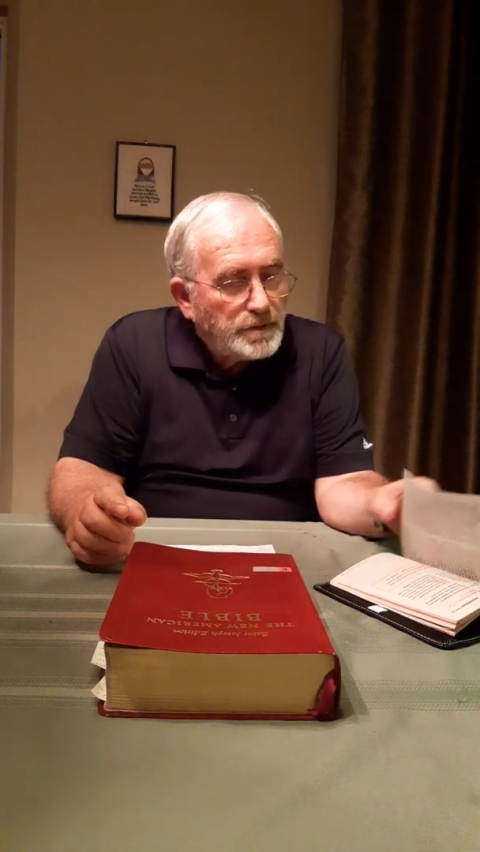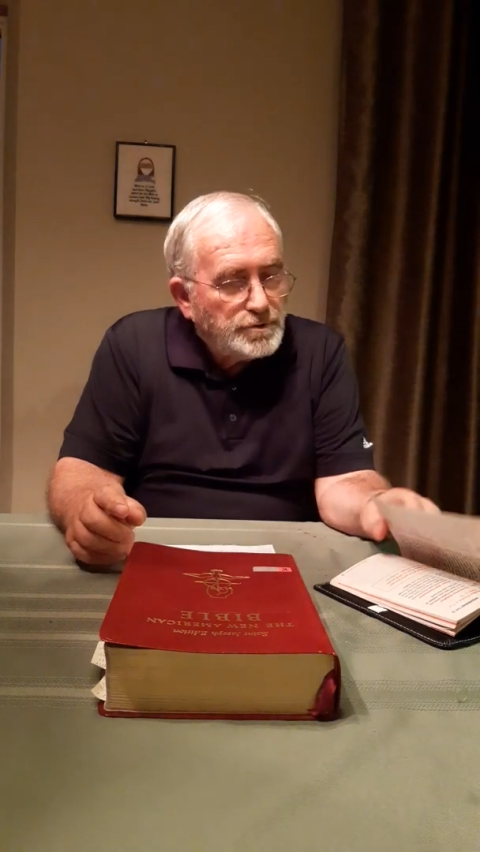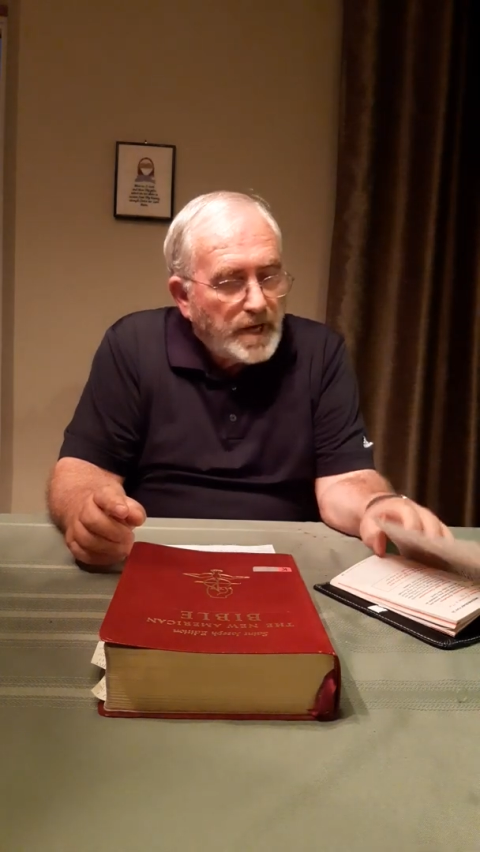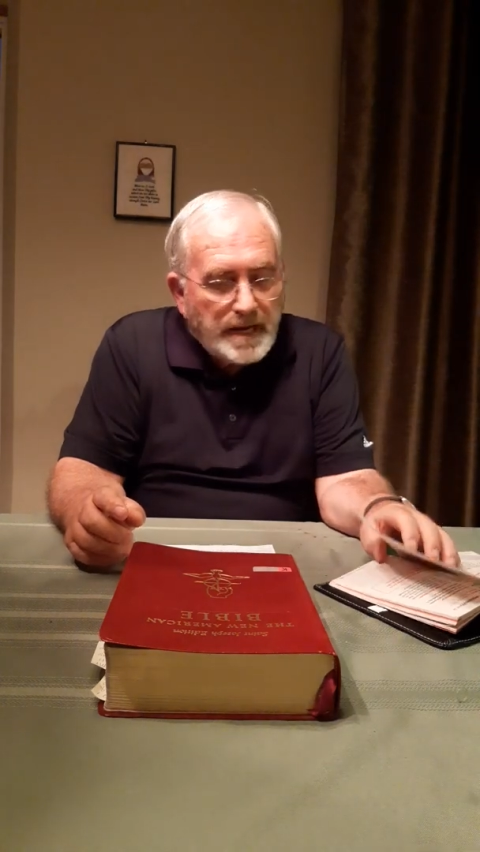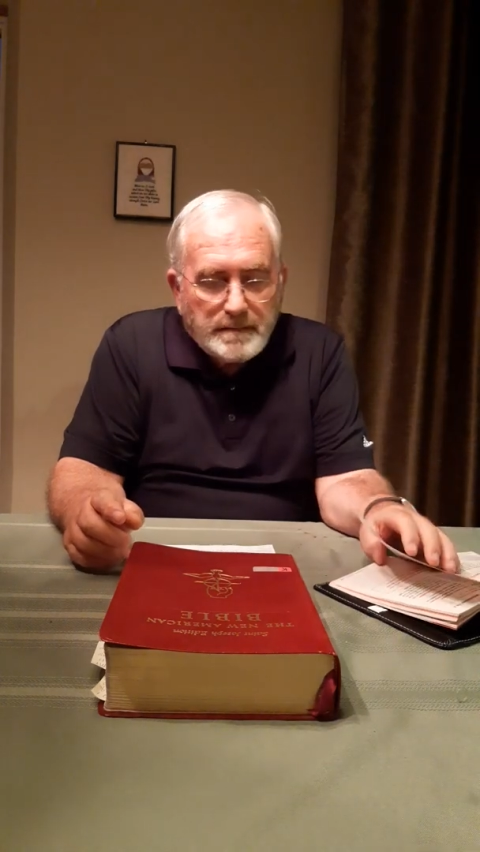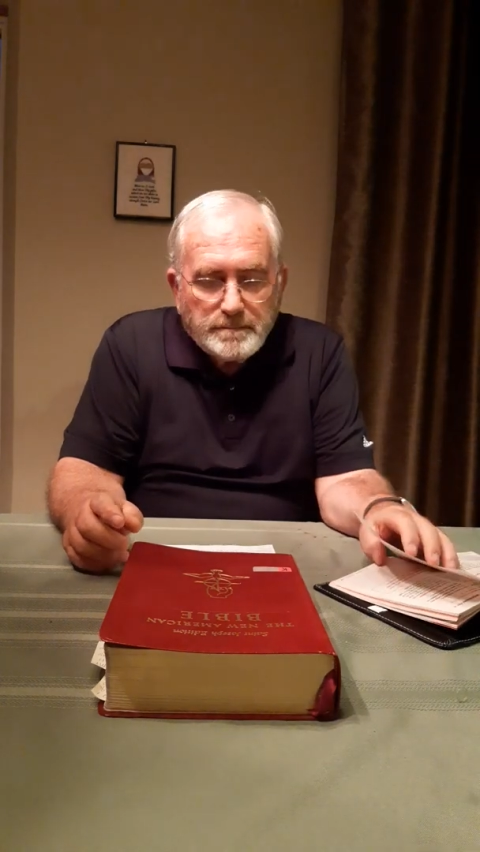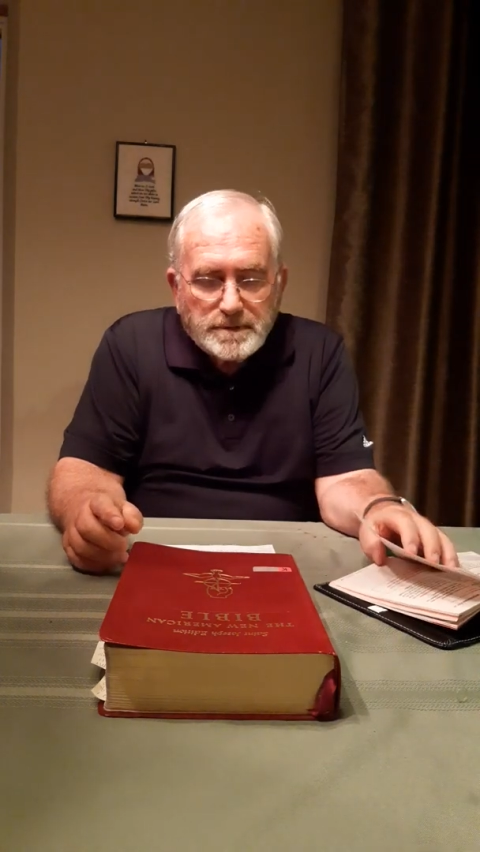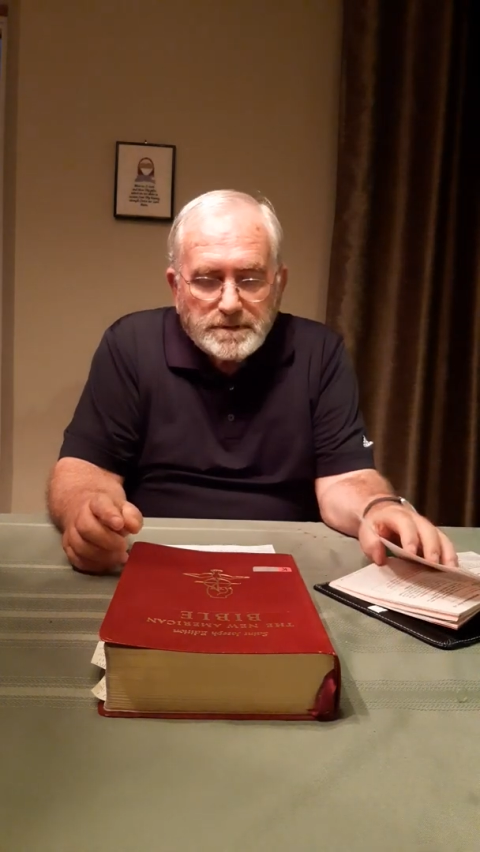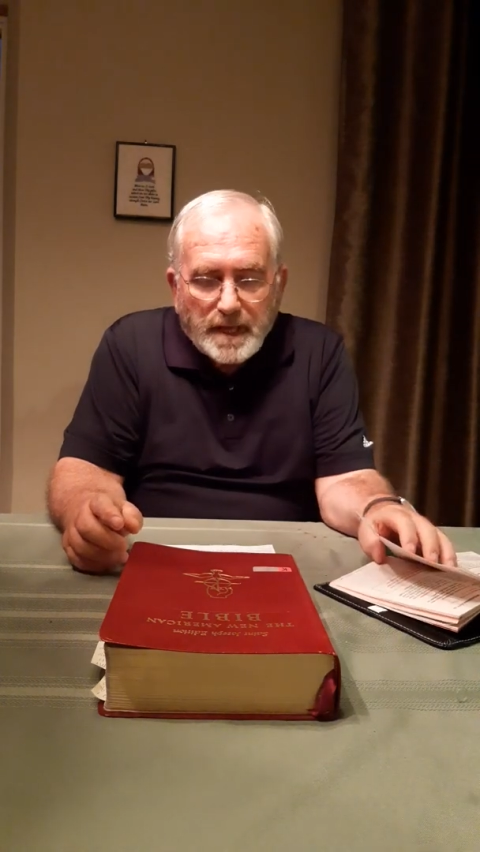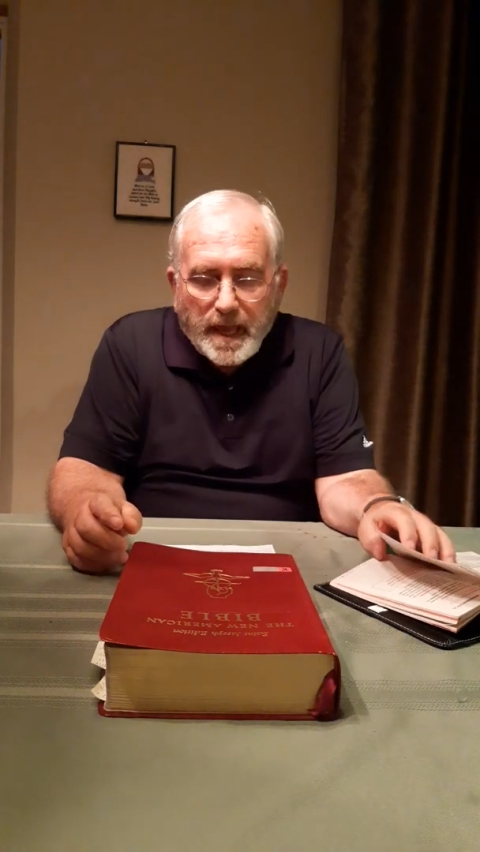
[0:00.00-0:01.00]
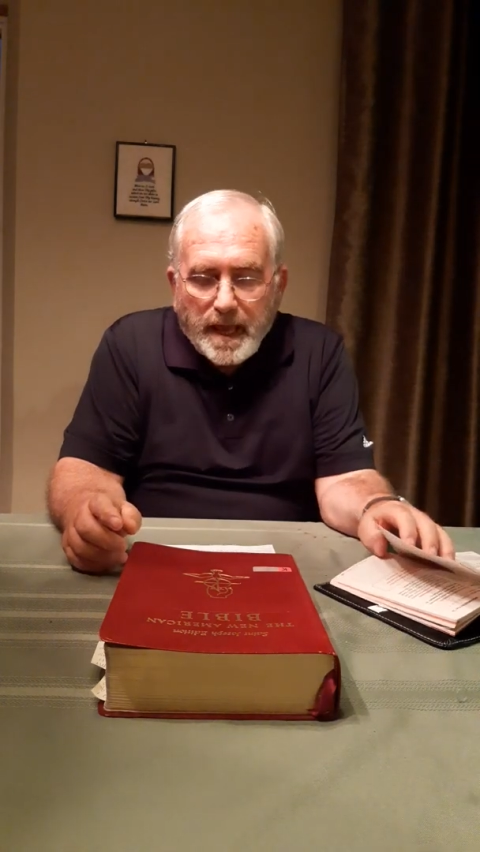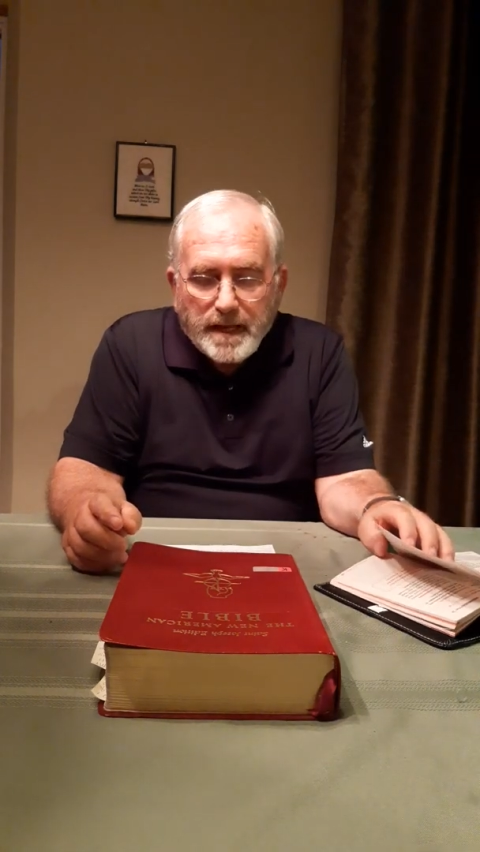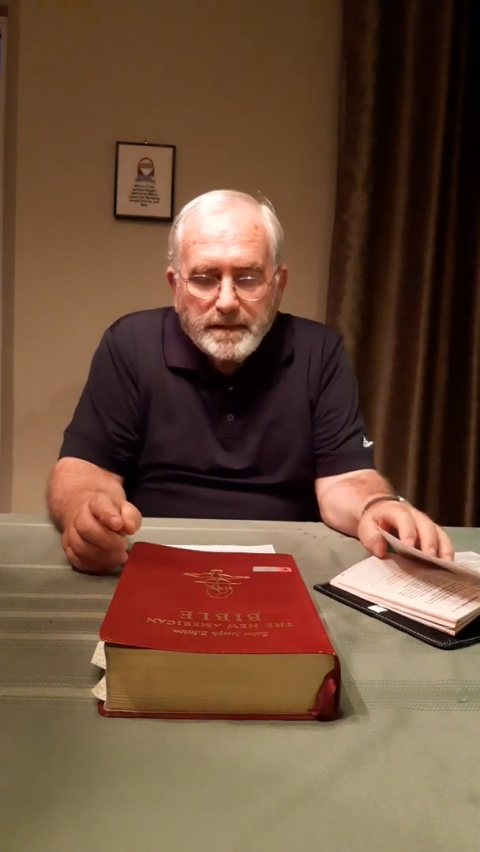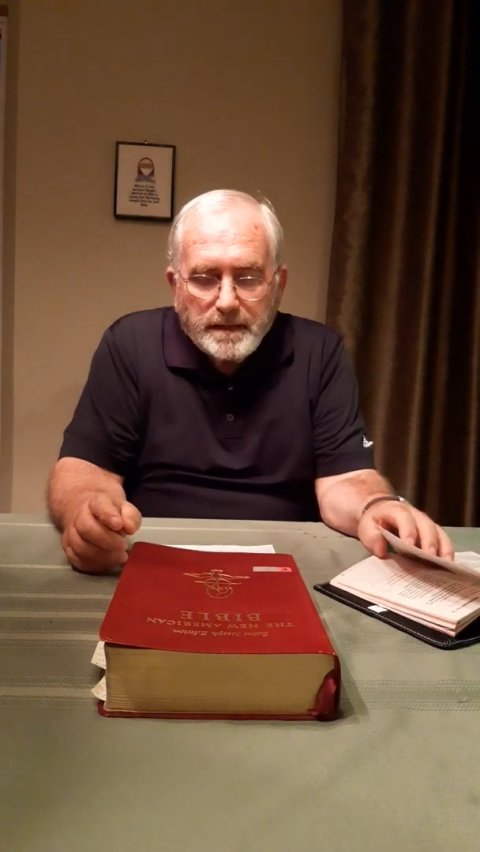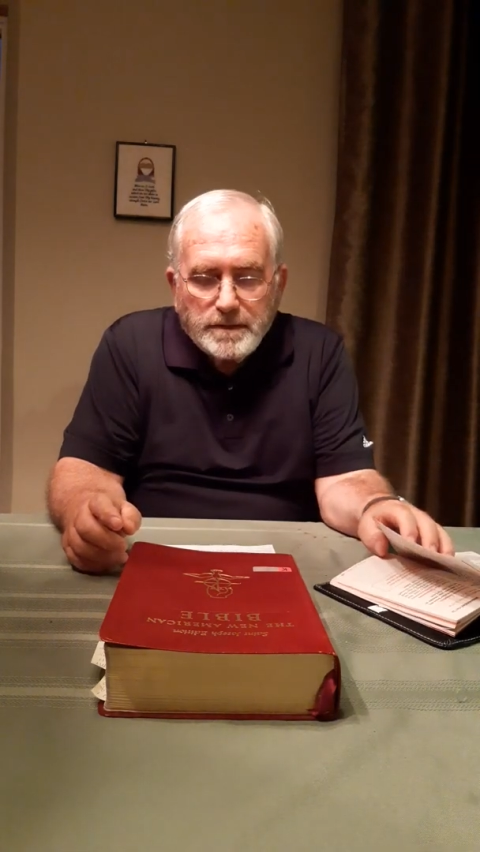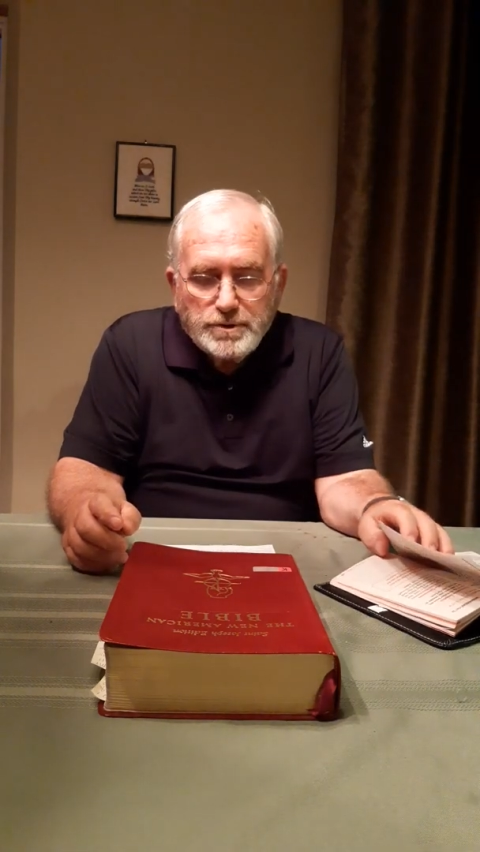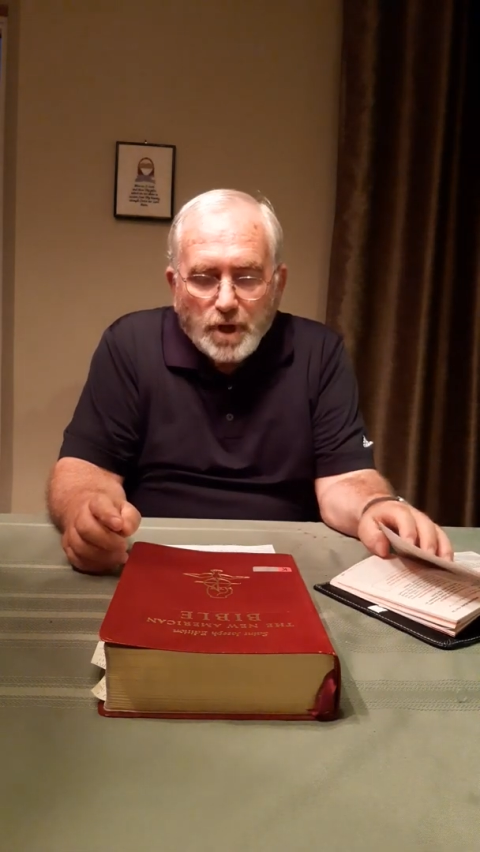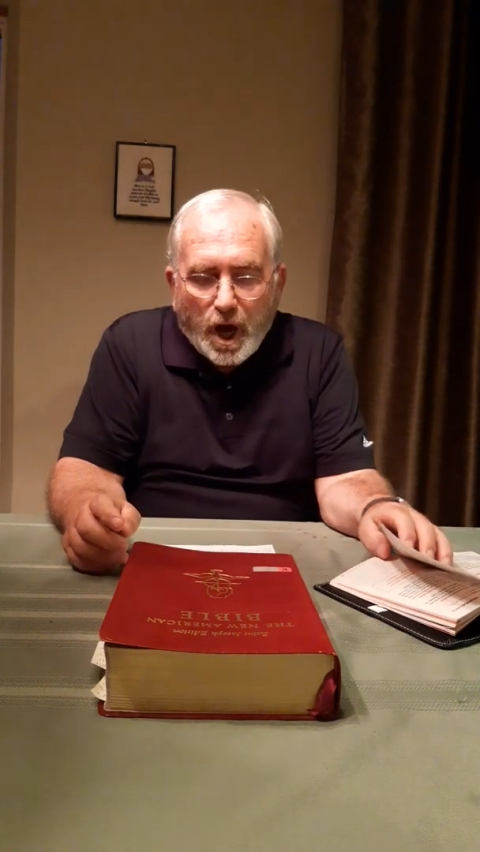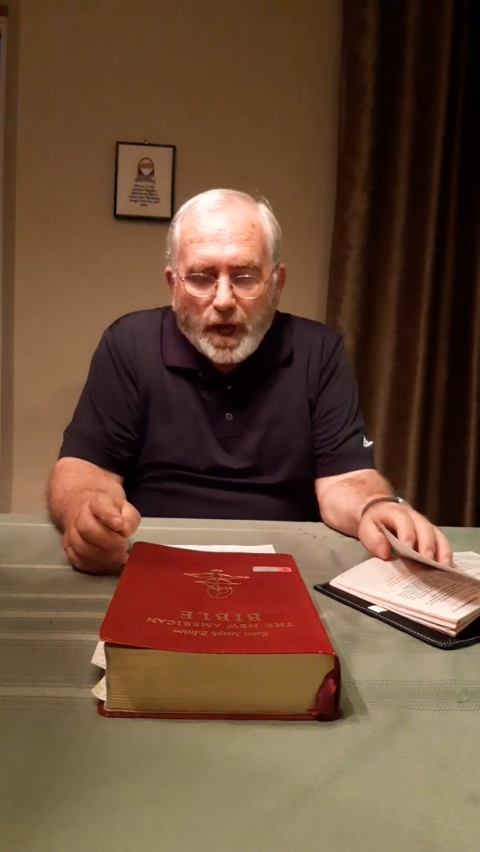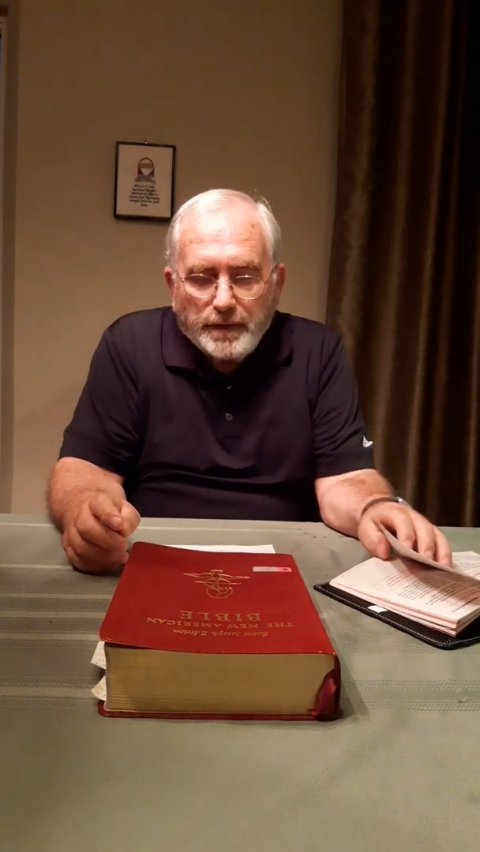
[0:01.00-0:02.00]
James and
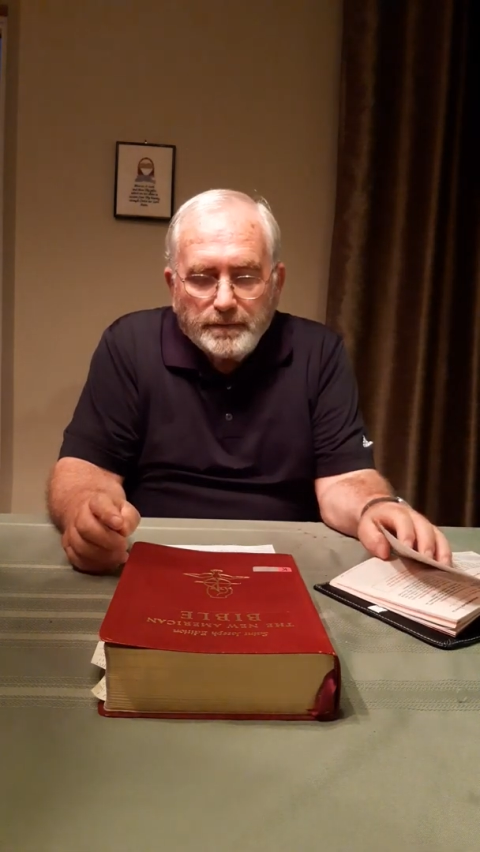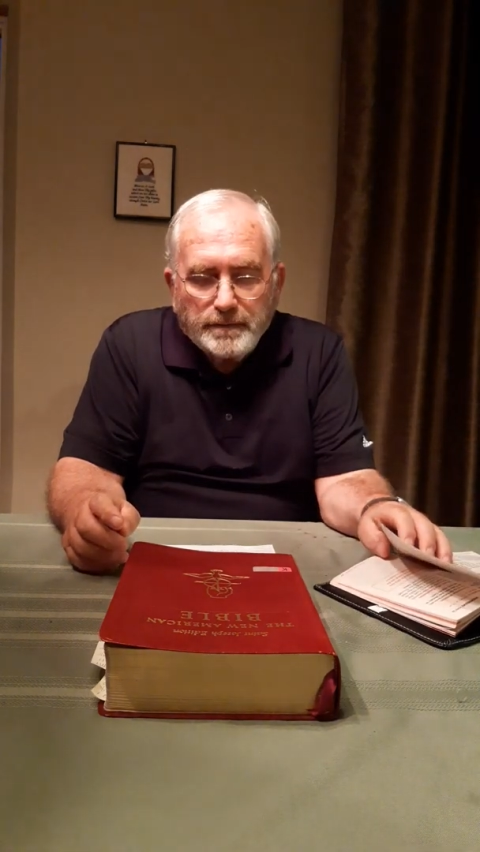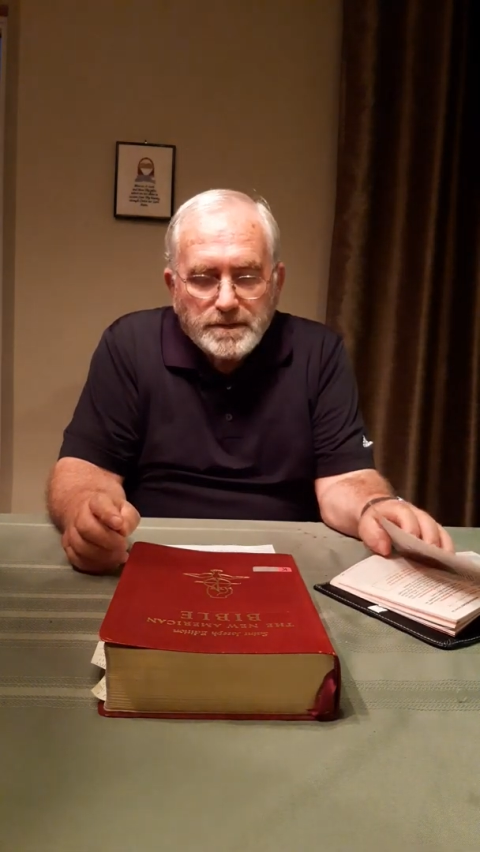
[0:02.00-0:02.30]
John,